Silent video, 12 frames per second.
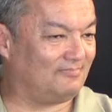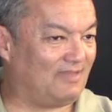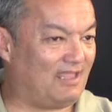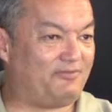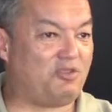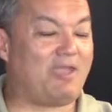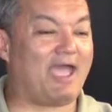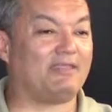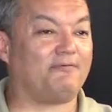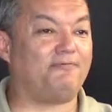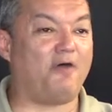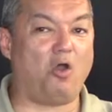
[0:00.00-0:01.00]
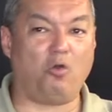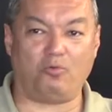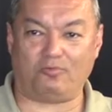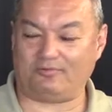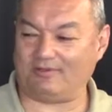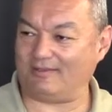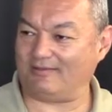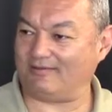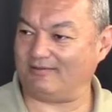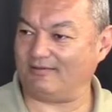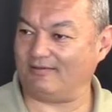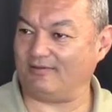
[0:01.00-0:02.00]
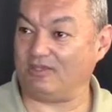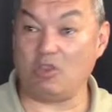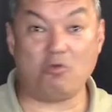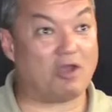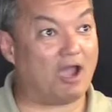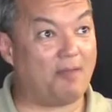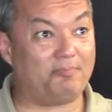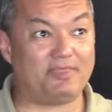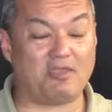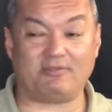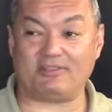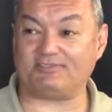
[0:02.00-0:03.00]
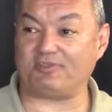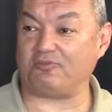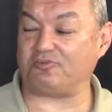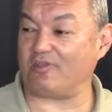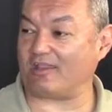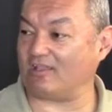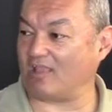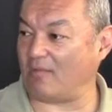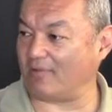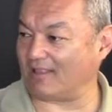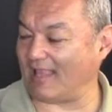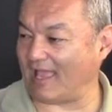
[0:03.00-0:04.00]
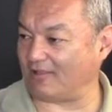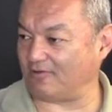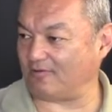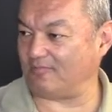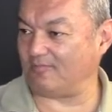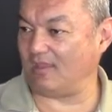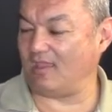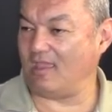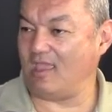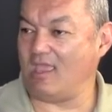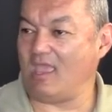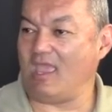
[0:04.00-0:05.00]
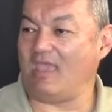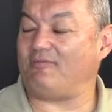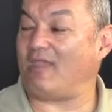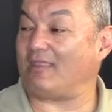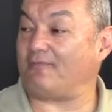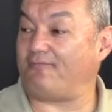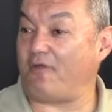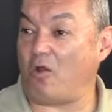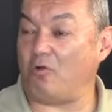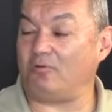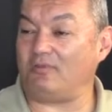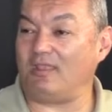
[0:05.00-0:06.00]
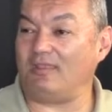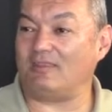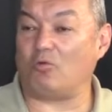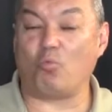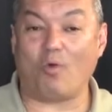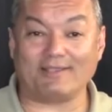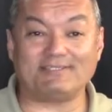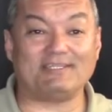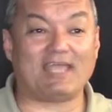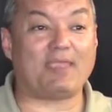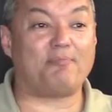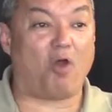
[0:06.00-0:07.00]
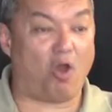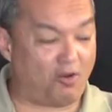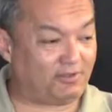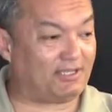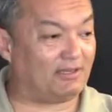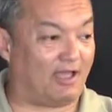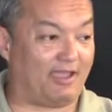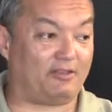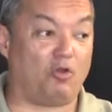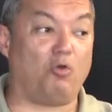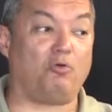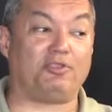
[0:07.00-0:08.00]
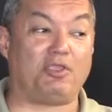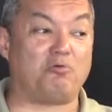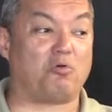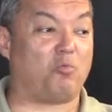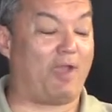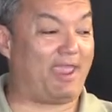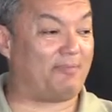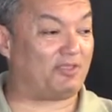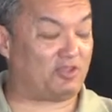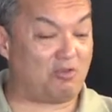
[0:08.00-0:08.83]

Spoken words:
If you had a phone, you were up there in the socioeconomic ladder. If you had a phone that wasn't a party line, you were way up there.